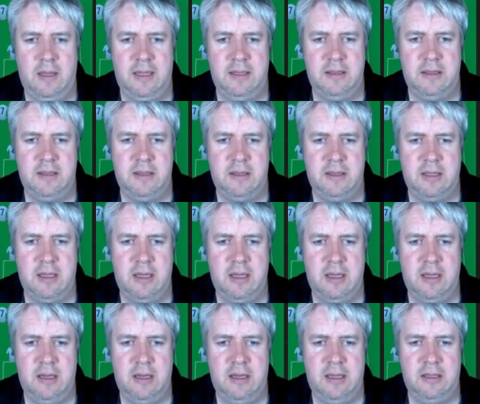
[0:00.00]
Let's
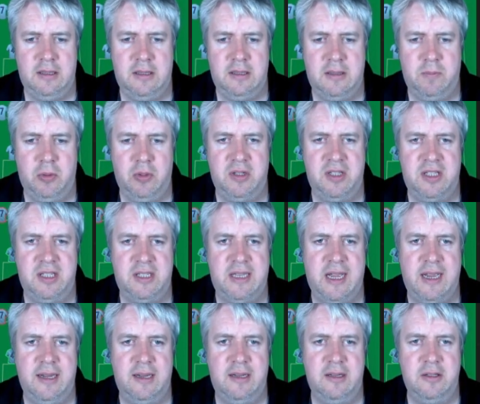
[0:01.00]
put
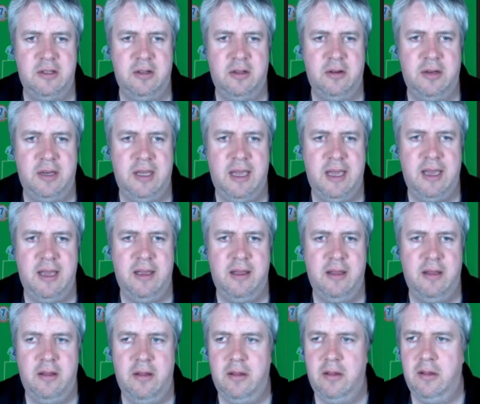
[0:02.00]
Stankus on
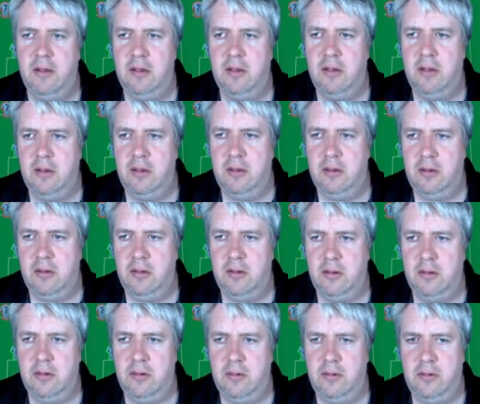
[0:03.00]
here
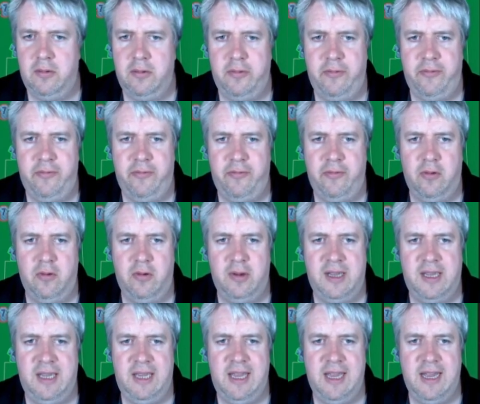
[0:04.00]

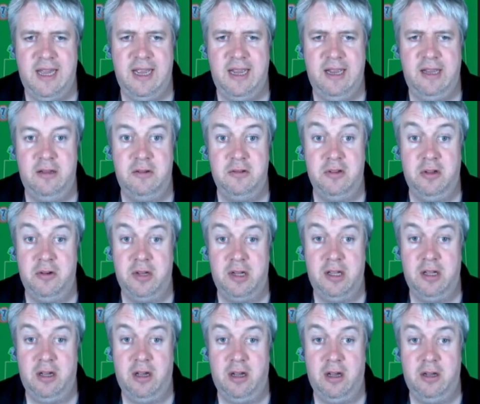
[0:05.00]
for Gie, who's on a
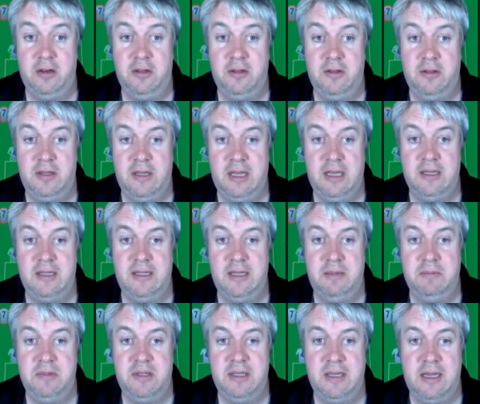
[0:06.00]
card. That
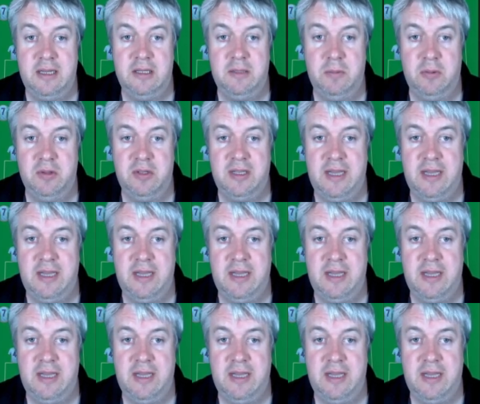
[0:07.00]
seems sensible.